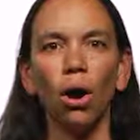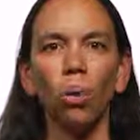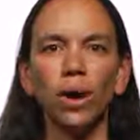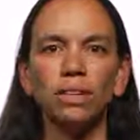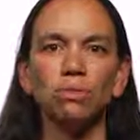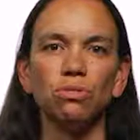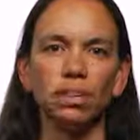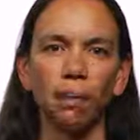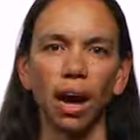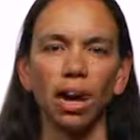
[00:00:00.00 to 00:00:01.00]
When you
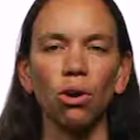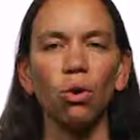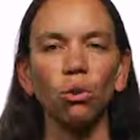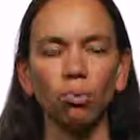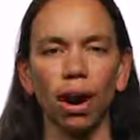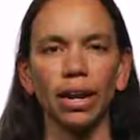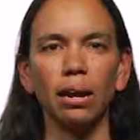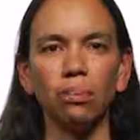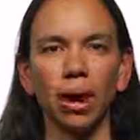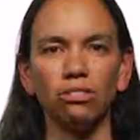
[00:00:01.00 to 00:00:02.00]
debug or run
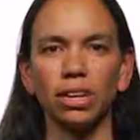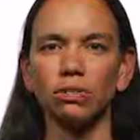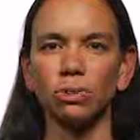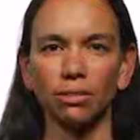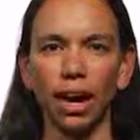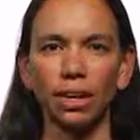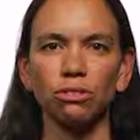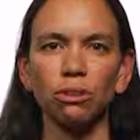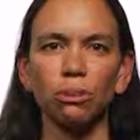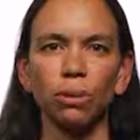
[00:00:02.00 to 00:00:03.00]
a project with Docker
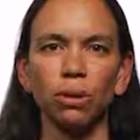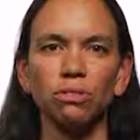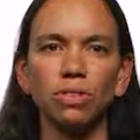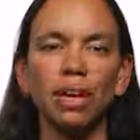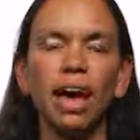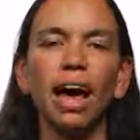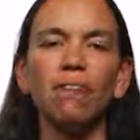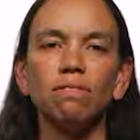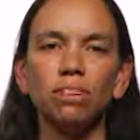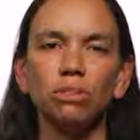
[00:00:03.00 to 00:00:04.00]
support,
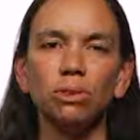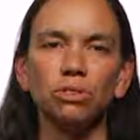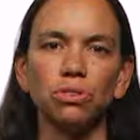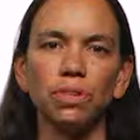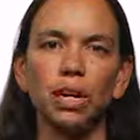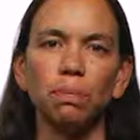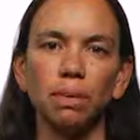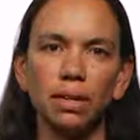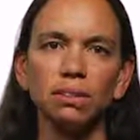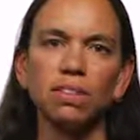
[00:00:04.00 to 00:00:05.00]
Visual Studio
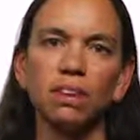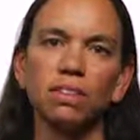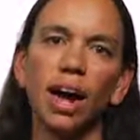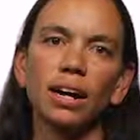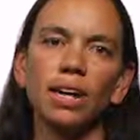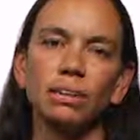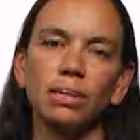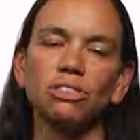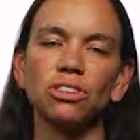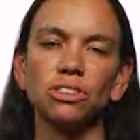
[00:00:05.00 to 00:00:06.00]
builds a Docker
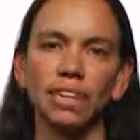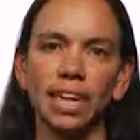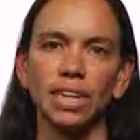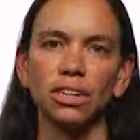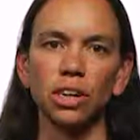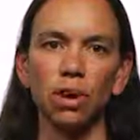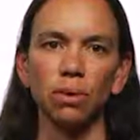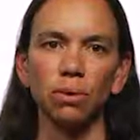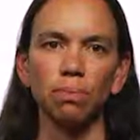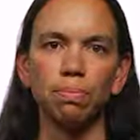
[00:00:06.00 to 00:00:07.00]
image containing your
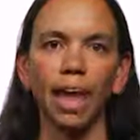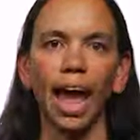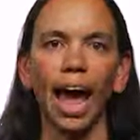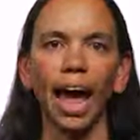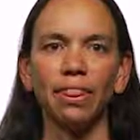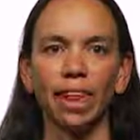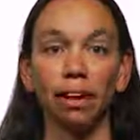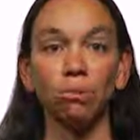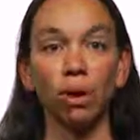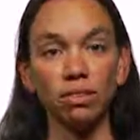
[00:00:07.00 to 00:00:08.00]
code, and
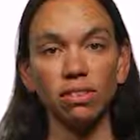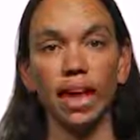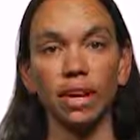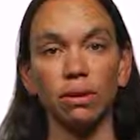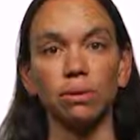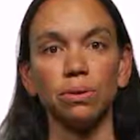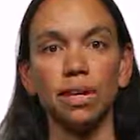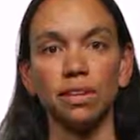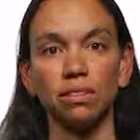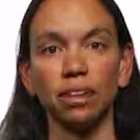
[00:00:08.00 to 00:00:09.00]
then runs that code
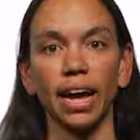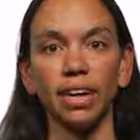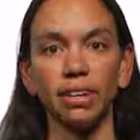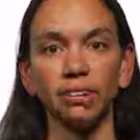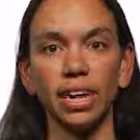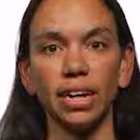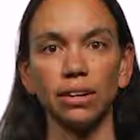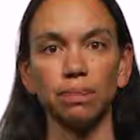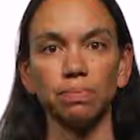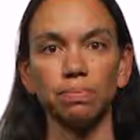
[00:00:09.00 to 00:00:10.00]
inside a container.